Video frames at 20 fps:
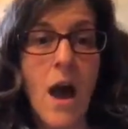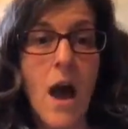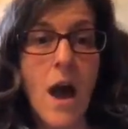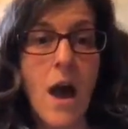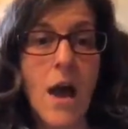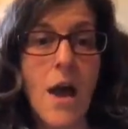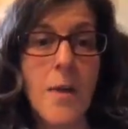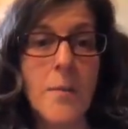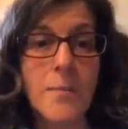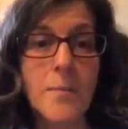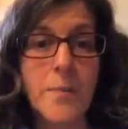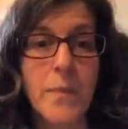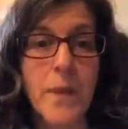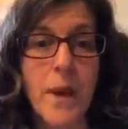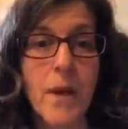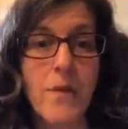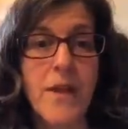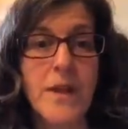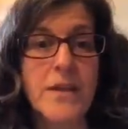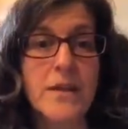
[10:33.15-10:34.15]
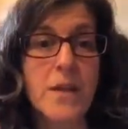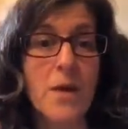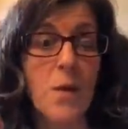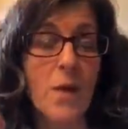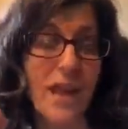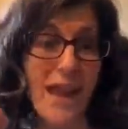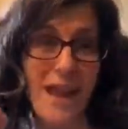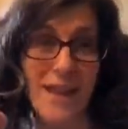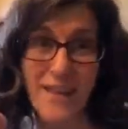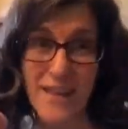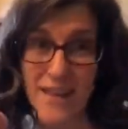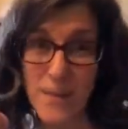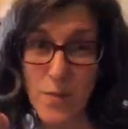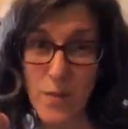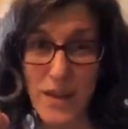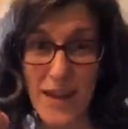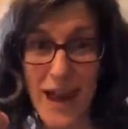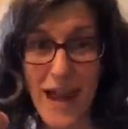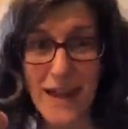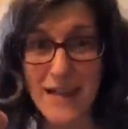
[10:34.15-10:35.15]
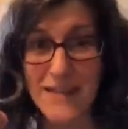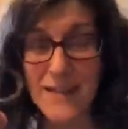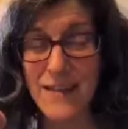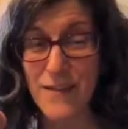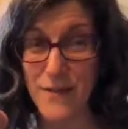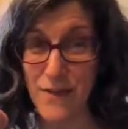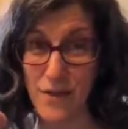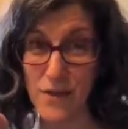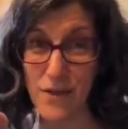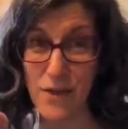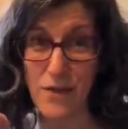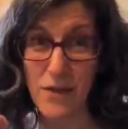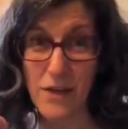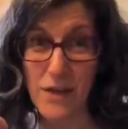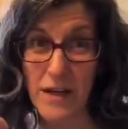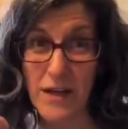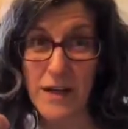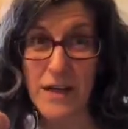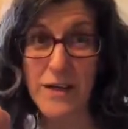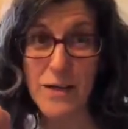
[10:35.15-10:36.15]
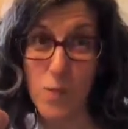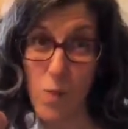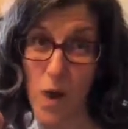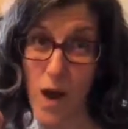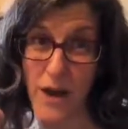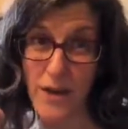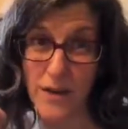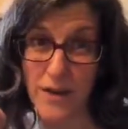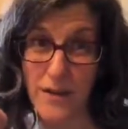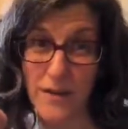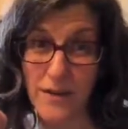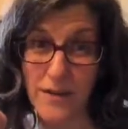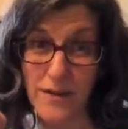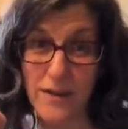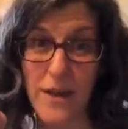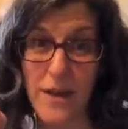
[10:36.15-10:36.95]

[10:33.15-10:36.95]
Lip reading: All right, so again, this one has, the first ingredient is water.